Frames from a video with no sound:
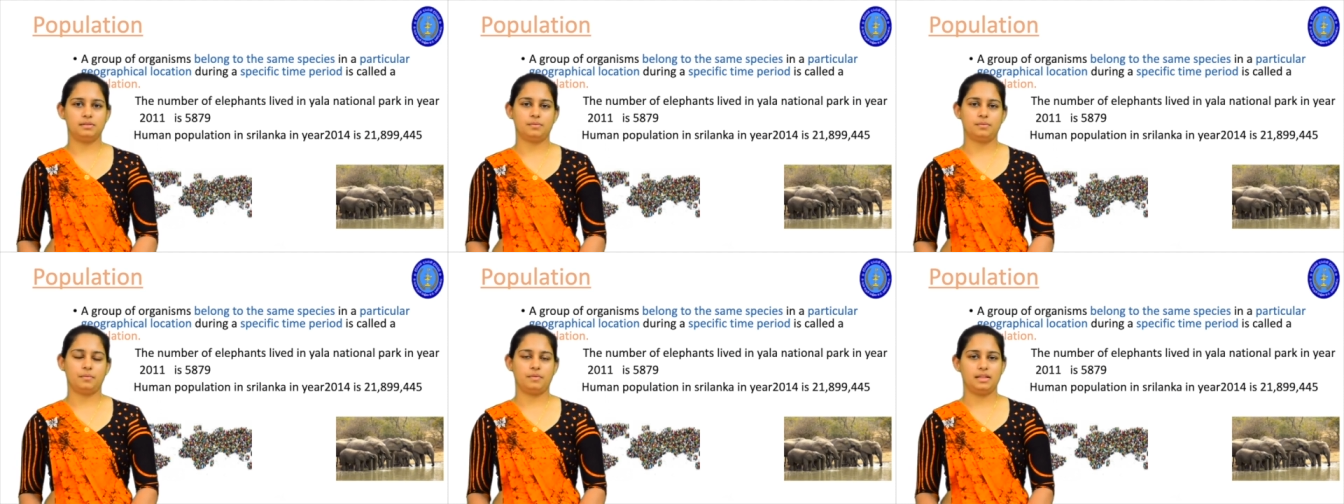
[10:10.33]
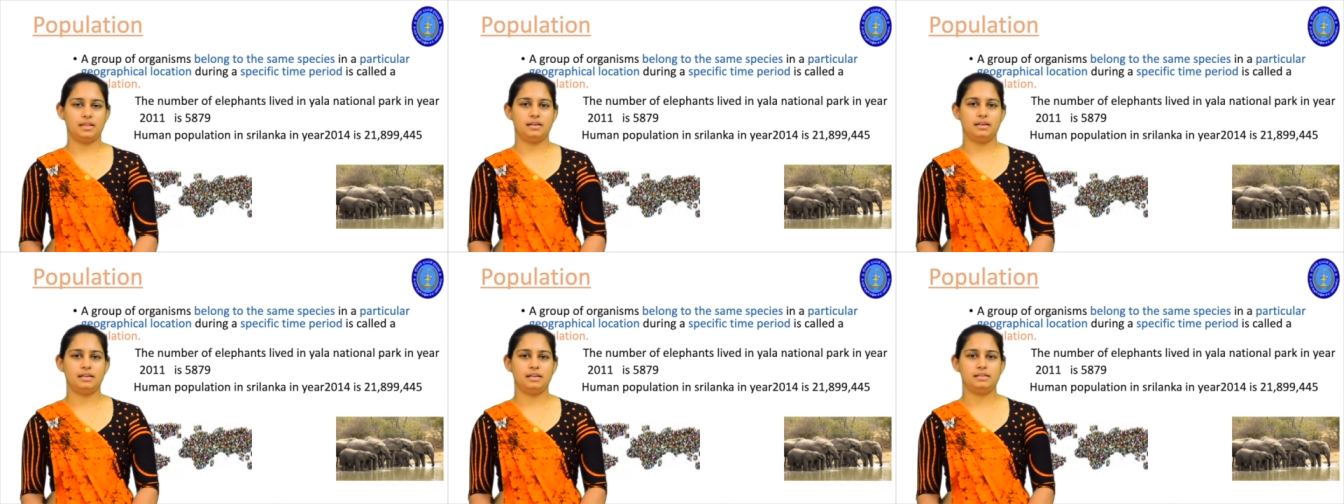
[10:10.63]
So
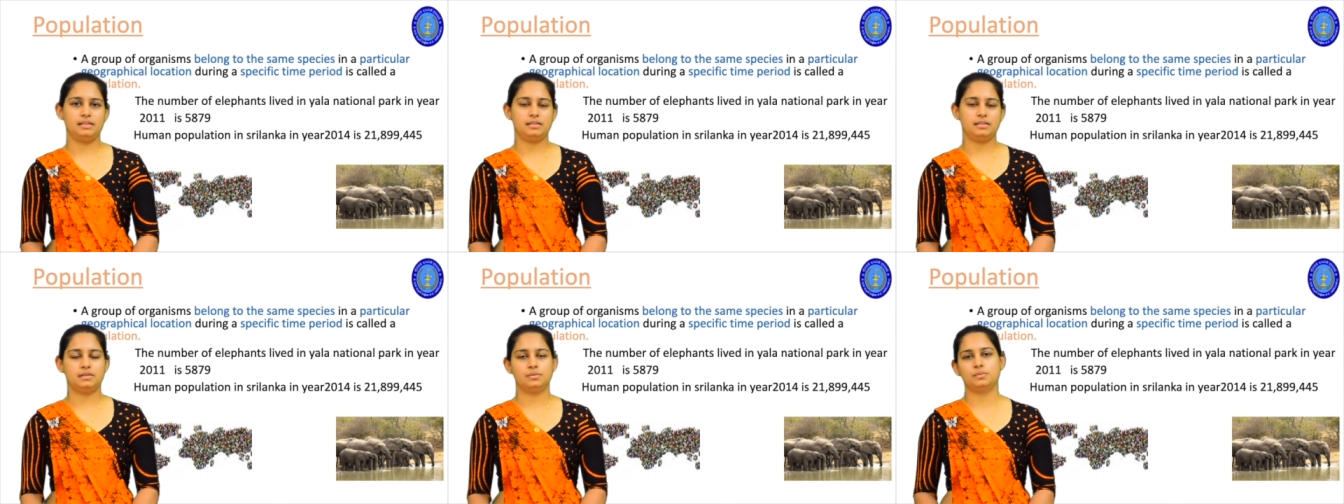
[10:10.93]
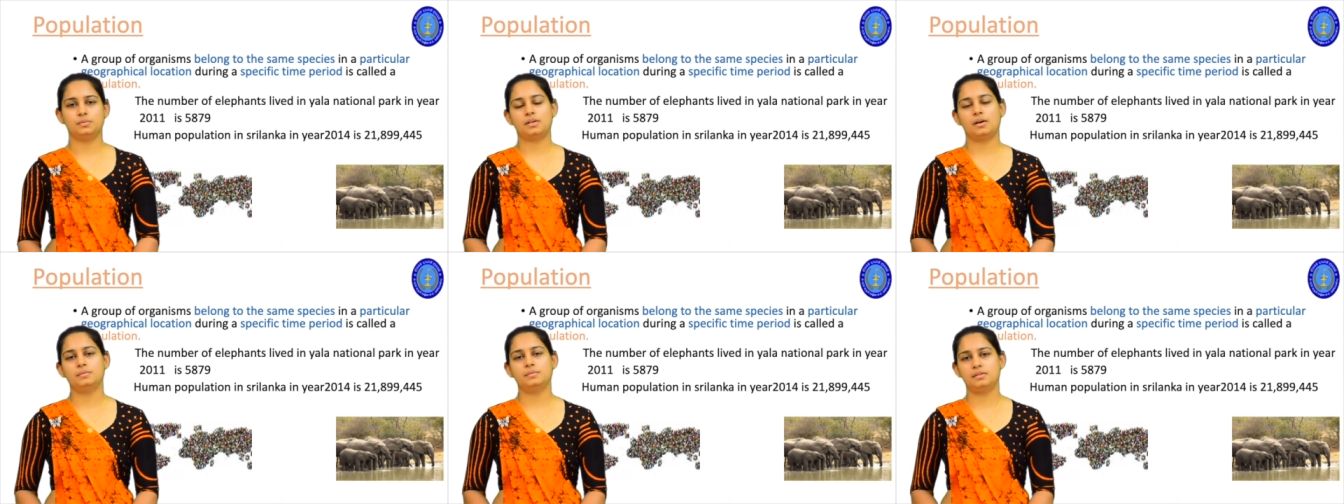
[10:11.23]
whether it is
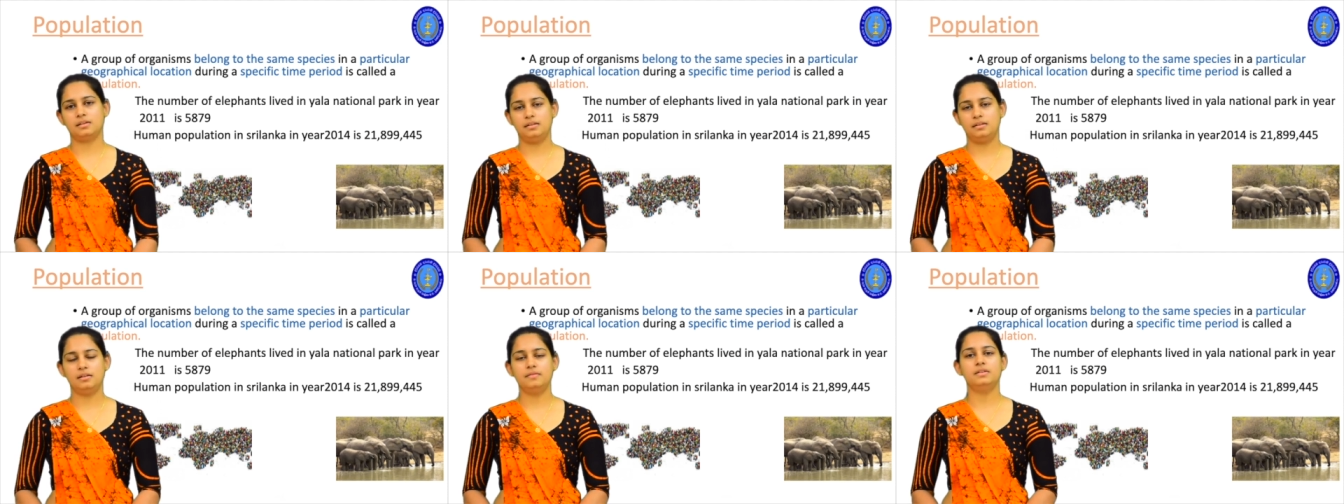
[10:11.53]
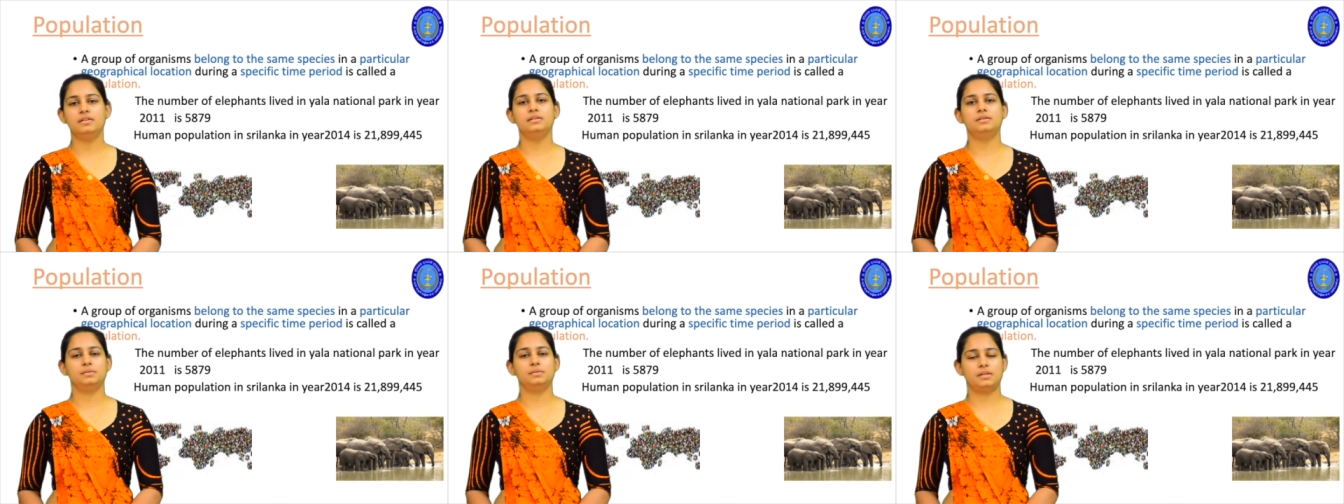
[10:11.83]

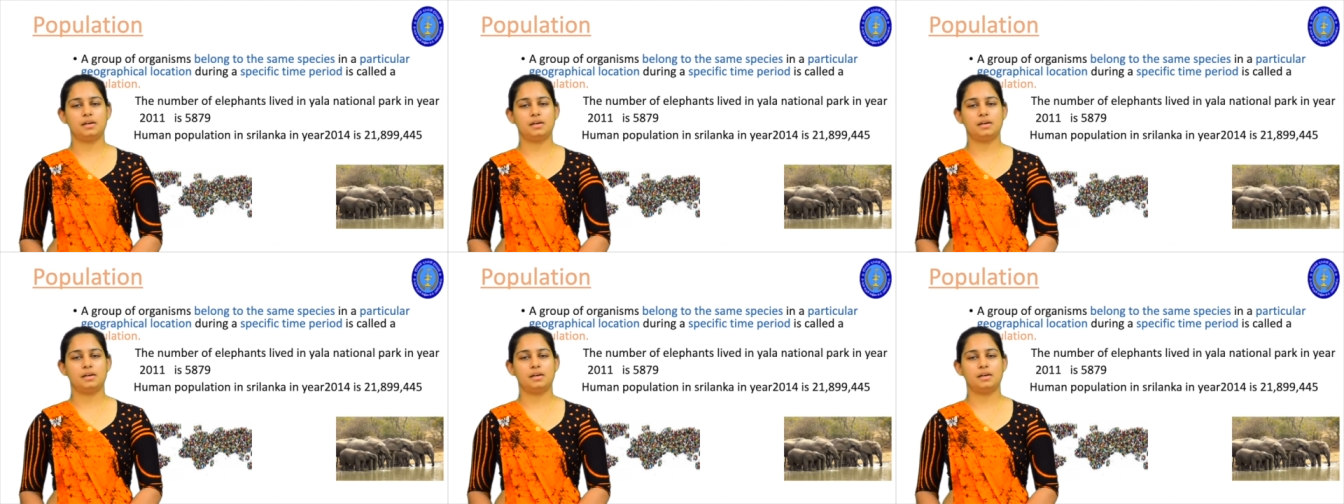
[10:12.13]
2011,